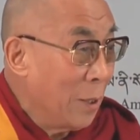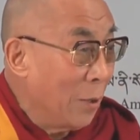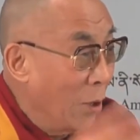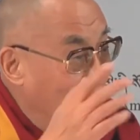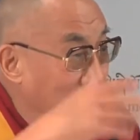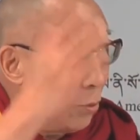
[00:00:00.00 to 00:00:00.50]

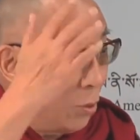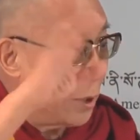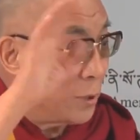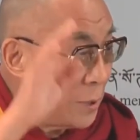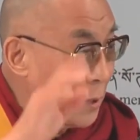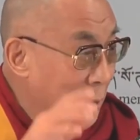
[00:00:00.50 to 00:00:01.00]
Lost is
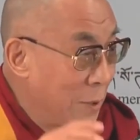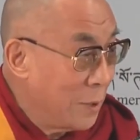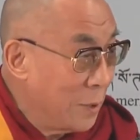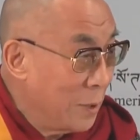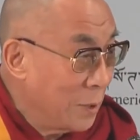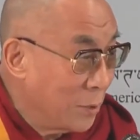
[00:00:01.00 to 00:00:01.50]
lost.
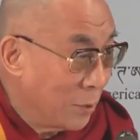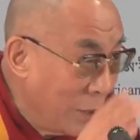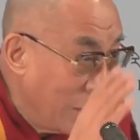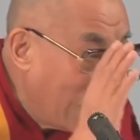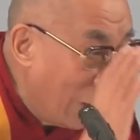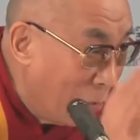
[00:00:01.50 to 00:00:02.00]
So
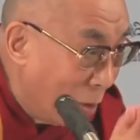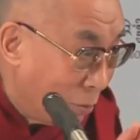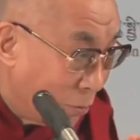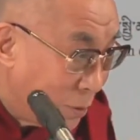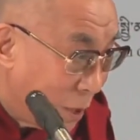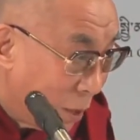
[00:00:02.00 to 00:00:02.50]
that I want
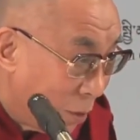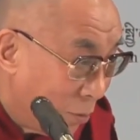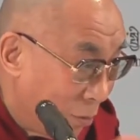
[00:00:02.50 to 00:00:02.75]
to share.